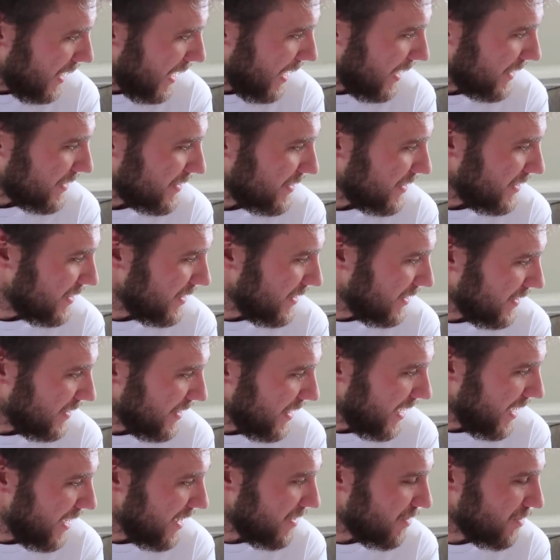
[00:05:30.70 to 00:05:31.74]
exiting
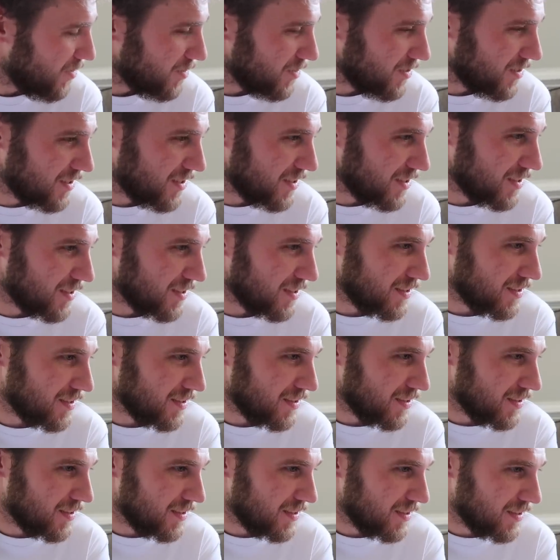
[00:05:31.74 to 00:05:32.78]
the house.
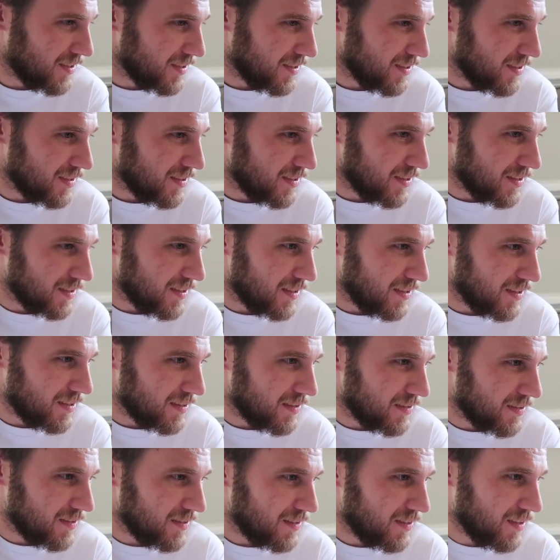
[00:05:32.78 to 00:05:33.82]
Seems like it.
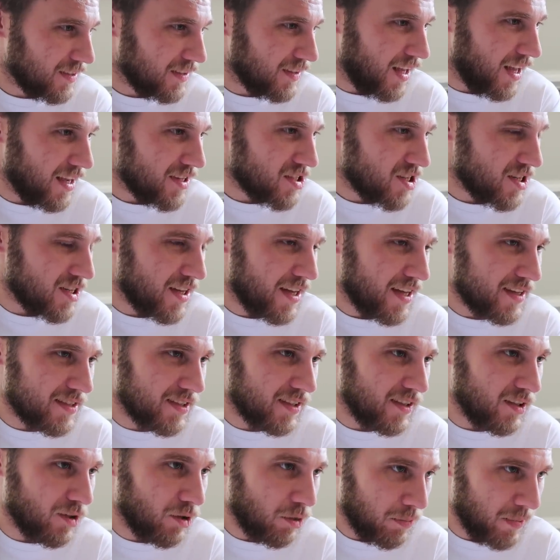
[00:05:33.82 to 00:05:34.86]
Elijah has
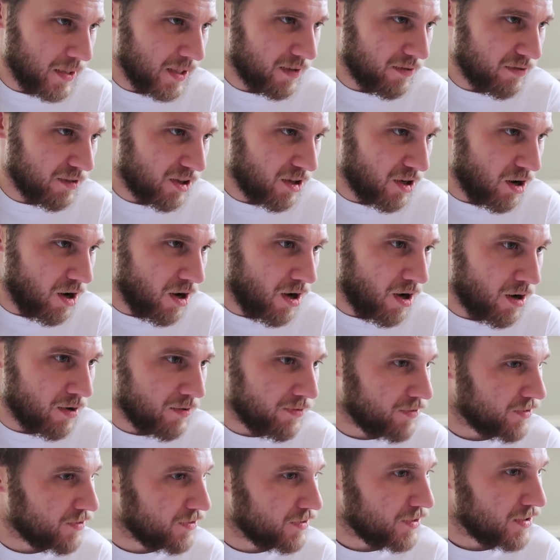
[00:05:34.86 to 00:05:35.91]
a little bit of a
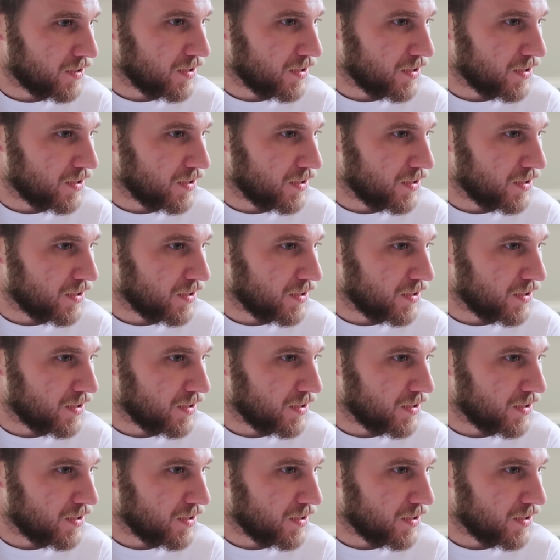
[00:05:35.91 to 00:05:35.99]
cough.